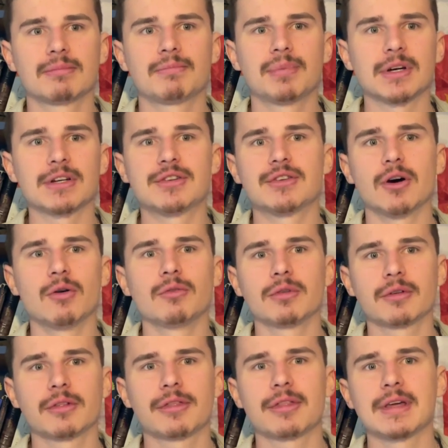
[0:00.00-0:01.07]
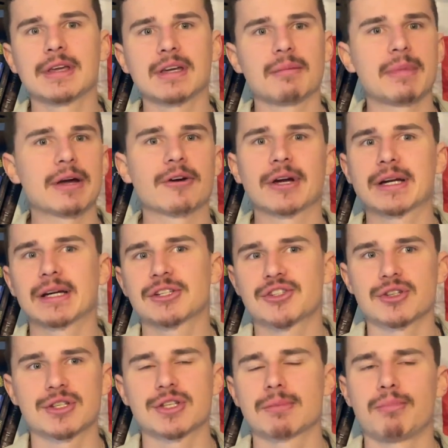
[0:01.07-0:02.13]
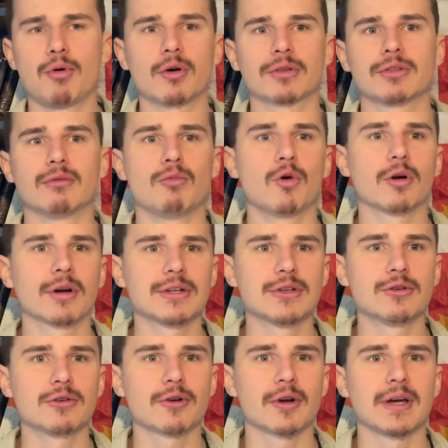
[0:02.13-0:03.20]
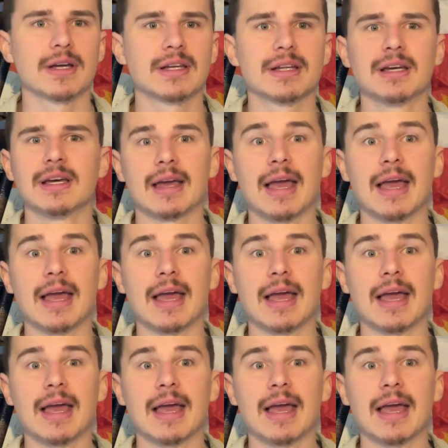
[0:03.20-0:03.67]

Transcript: but don't think America should support the war in Ukraine.